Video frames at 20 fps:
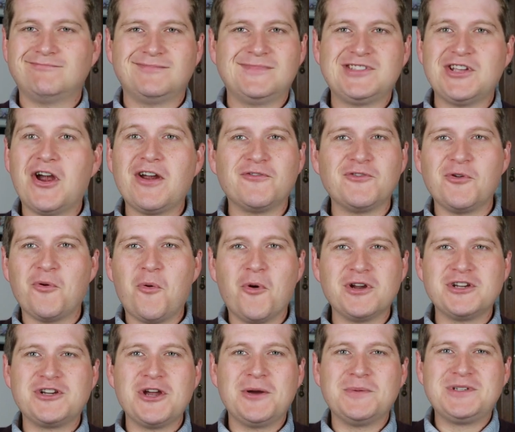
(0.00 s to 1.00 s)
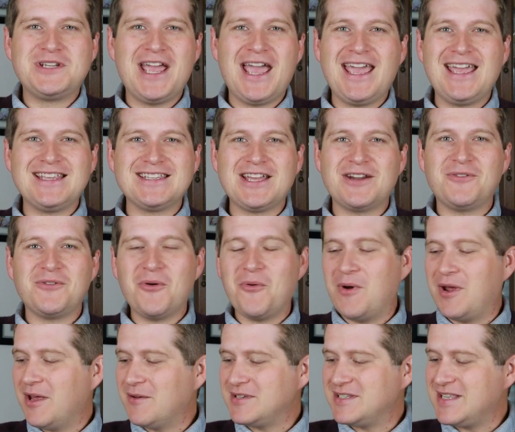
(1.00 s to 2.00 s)
sorry for the wardrobe change. I don't know
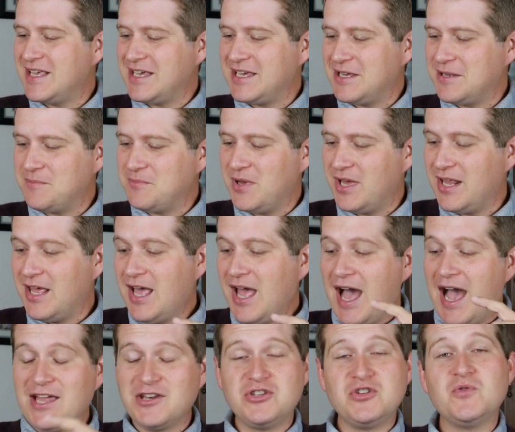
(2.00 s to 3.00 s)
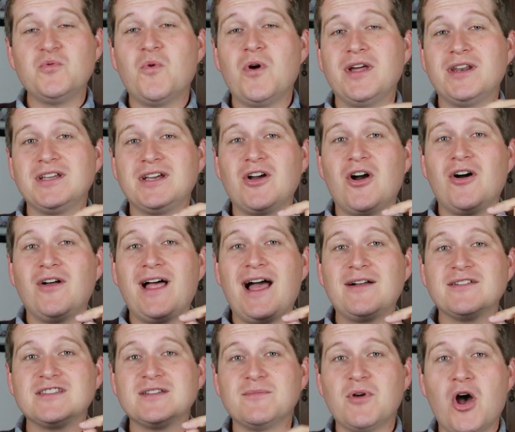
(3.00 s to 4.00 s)
what I was thinking, but I do want to call
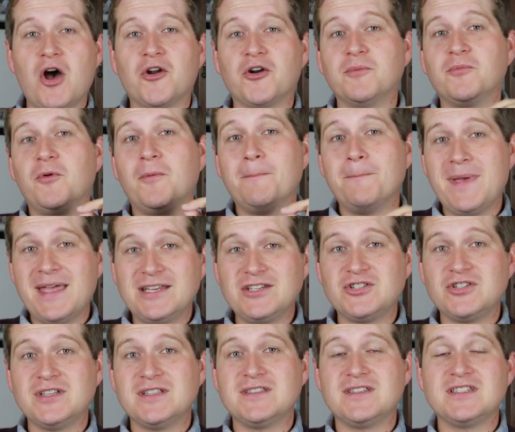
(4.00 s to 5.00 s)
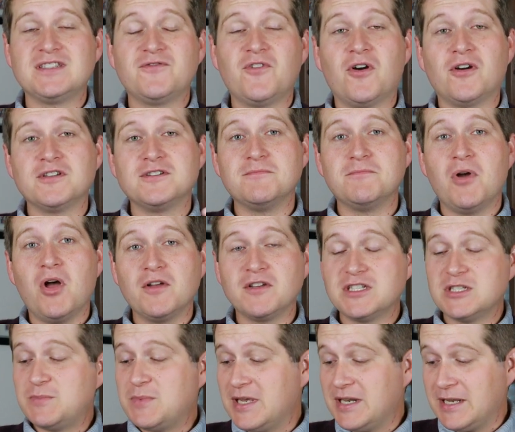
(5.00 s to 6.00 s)
out some honorable mentions as far as ball
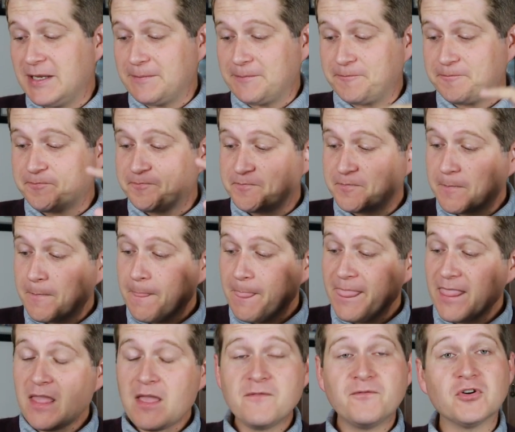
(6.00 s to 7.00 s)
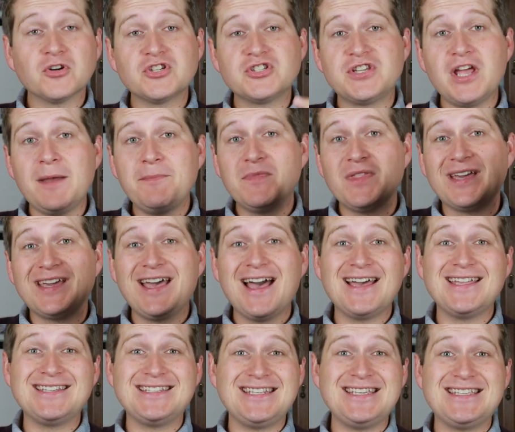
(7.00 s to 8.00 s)
spinning. First up, the
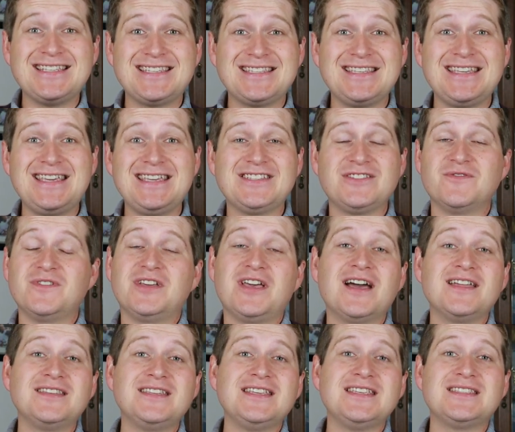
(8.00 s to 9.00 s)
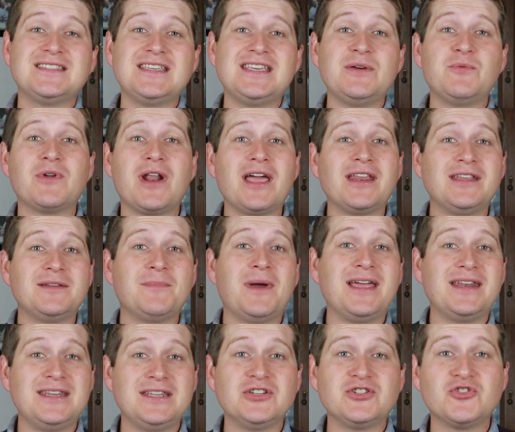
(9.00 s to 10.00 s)
Cut DC. So the Cut DC, when I did
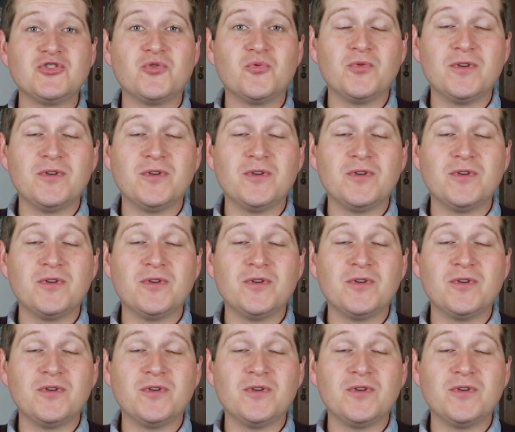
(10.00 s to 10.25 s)
my initial